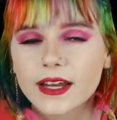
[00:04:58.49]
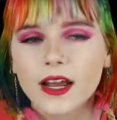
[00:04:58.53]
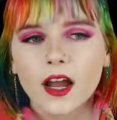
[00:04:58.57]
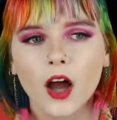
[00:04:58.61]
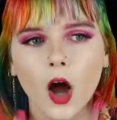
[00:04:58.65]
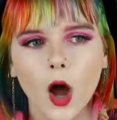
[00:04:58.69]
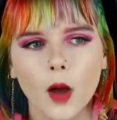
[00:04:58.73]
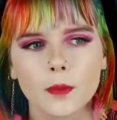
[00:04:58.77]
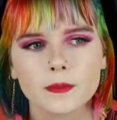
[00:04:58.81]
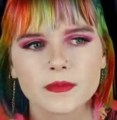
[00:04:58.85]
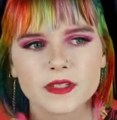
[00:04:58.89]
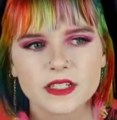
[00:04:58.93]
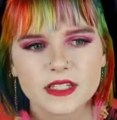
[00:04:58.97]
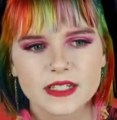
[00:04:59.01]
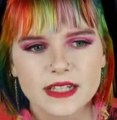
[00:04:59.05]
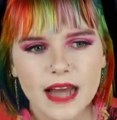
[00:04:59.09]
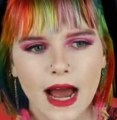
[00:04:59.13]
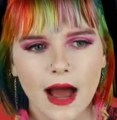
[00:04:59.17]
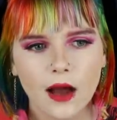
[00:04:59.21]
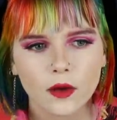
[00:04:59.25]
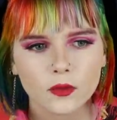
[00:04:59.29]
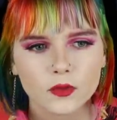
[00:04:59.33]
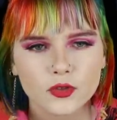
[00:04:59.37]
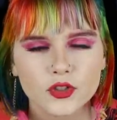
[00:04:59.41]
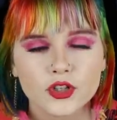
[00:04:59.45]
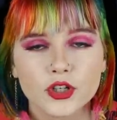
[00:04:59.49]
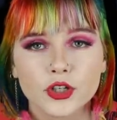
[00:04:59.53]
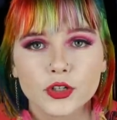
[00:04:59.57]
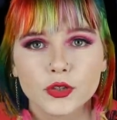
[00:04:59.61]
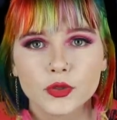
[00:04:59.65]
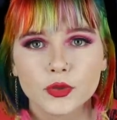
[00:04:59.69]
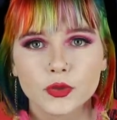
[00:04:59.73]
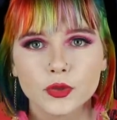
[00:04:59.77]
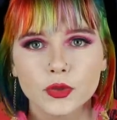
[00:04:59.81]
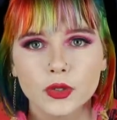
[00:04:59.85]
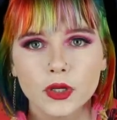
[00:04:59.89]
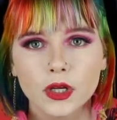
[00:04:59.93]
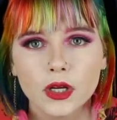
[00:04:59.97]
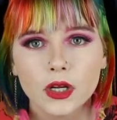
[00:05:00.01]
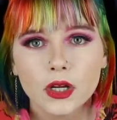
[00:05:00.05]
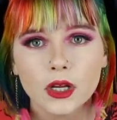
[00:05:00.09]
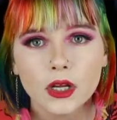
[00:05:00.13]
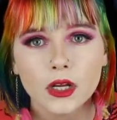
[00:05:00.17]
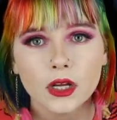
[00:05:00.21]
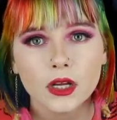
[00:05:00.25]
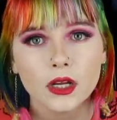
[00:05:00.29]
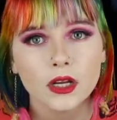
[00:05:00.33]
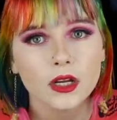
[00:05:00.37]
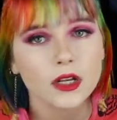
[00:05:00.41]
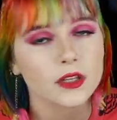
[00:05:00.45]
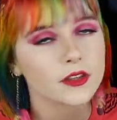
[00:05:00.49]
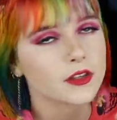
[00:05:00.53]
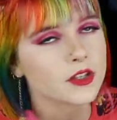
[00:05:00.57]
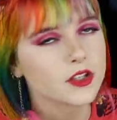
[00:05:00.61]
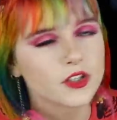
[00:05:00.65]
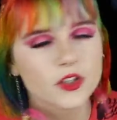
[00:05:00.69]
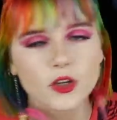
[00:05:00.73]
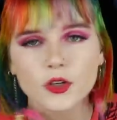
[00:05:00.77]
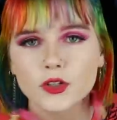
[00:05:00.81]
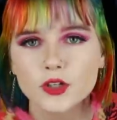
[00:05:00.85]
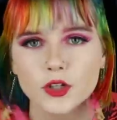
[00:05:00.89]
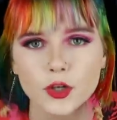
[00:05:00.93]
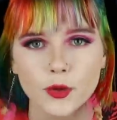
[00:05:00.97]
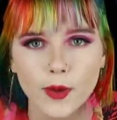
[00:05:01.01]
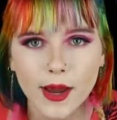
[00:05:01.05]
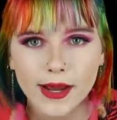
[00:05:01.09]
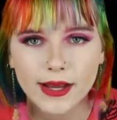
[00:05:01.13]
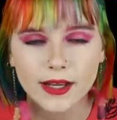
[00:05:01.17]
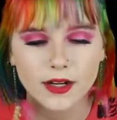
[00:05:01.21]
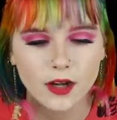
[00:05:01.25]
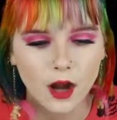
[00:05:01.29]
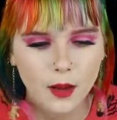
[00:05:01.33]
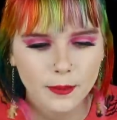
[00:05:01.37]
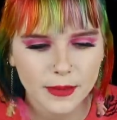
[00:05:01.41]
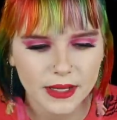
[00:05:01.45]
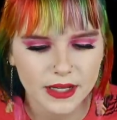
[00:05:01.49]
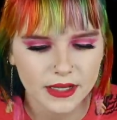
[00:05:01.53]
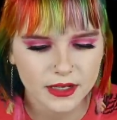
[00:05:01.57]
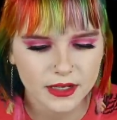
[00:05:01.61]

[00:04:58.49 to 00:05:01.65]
comes down to the socioeconomic